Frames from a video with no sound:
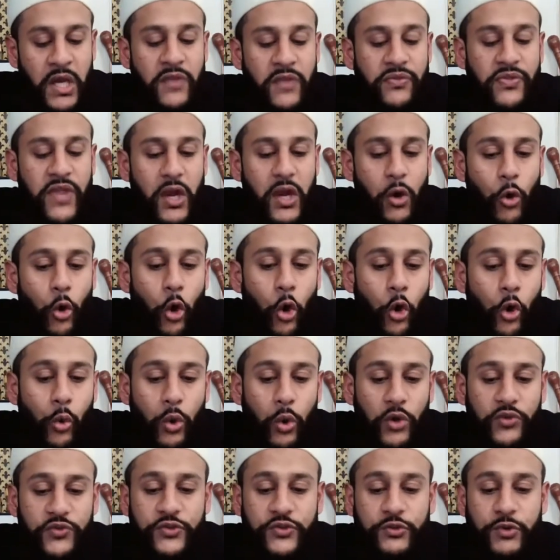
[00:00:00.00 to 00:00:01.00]
They all
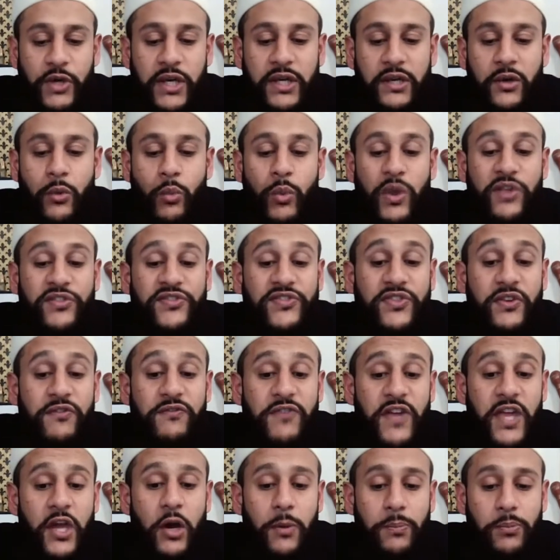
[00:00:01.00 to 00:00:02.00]
were stricken with
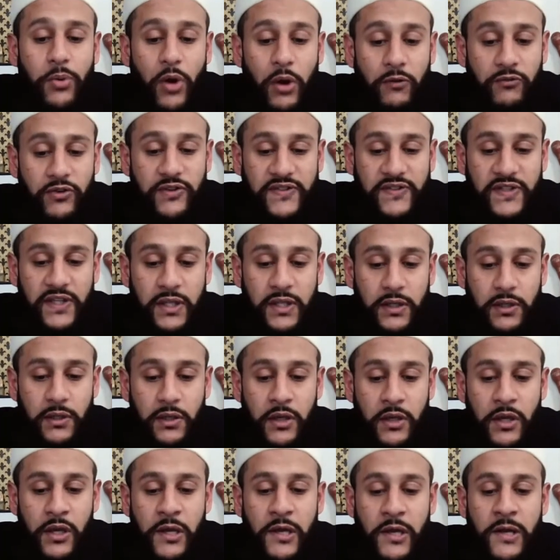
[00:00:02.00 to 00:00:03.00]
severe poverty.
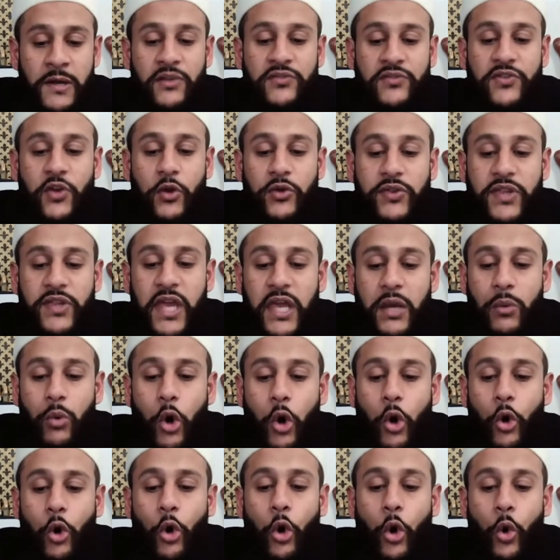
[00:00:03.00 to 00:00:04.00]
So they were
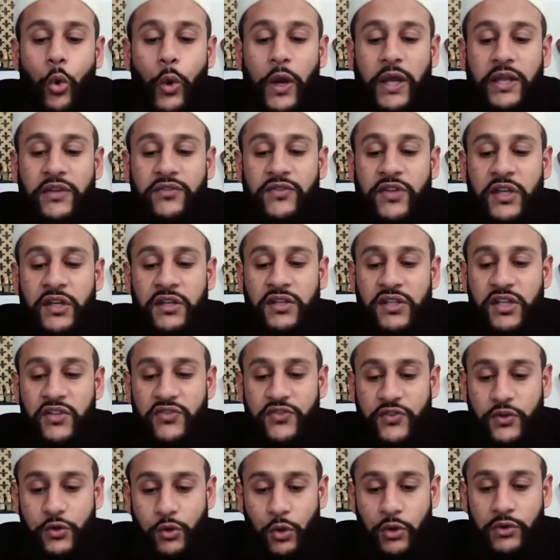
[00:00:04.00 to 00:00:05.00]
always
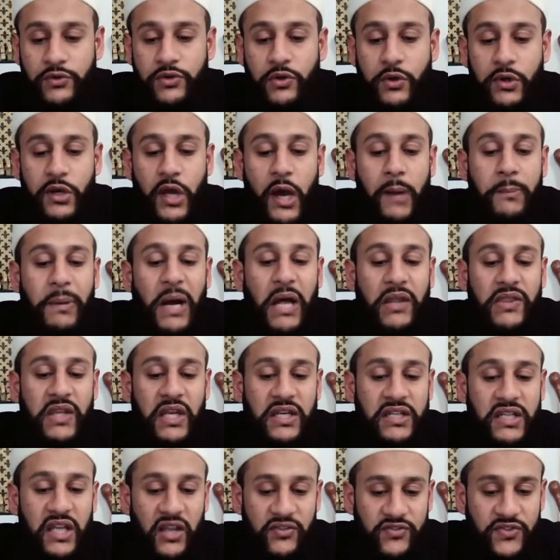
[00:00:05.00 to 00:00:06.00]
disgruntled about their
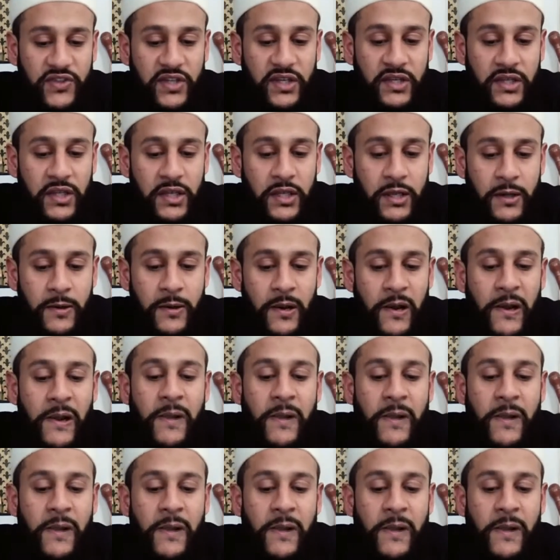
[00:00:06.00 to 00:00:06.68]
destiny